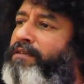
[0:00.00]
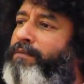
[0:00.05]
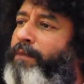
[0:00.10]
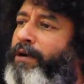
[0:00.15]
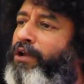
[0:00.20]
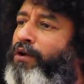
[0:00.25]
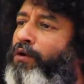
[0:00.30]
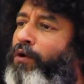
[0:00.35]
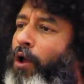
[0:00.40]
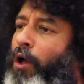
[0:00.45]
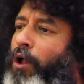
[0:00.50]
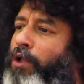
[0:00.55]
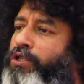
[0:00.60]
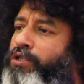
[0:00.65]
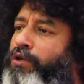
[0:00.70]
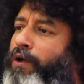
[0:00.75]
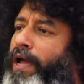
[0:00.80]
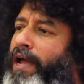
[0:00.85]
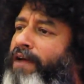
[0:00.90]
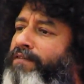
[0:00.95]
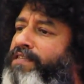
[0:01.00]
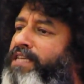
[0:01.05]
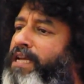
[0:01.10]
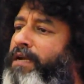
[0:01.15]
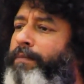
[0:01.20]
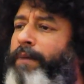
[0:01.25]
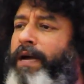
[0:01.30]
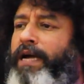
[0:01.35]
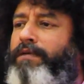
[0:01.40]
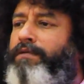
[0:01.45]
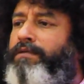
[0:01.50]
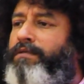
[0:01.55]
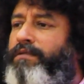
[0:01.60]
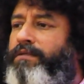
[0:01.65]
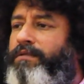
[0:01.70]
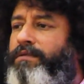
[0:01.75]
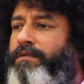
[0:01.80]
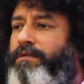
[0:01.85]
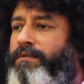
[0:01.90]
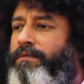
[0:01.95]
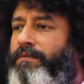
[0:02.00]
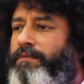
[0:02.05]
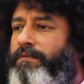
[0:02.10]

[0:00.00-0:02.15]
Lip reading: but you will also have setbacks.